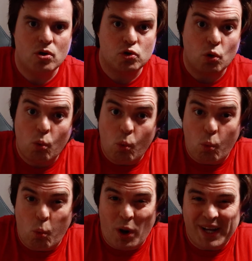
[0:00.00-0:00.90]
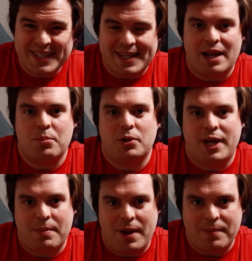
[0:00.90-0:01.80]
So what is
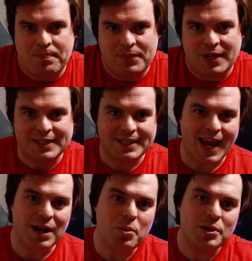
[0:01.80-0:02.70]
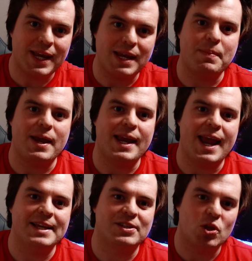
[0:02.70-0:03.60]
DynamoDB?
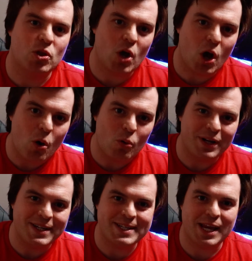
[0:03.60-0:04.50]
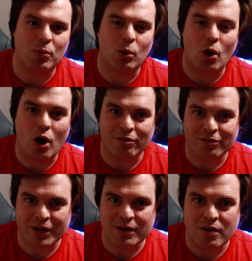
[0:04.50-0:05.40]
DynamoDB is the not only SQL
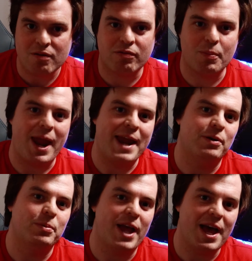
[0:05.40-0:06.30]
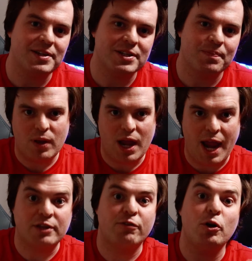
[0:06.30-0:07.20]
offering from AWS,
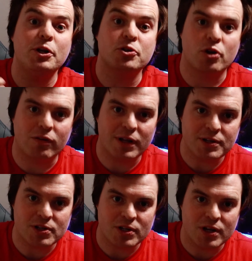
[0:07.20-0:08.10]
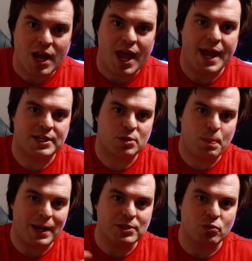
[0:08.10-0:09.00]
it's fully serverless, it
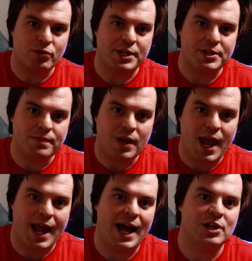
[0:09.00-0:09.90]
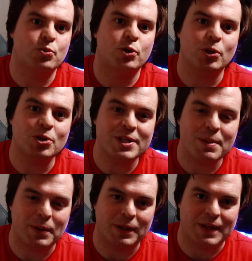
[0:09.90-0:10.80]
spans a region, it has redundancy
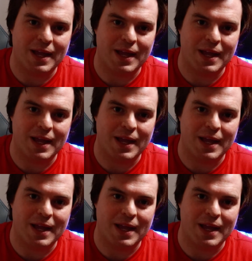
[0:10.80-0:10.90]
built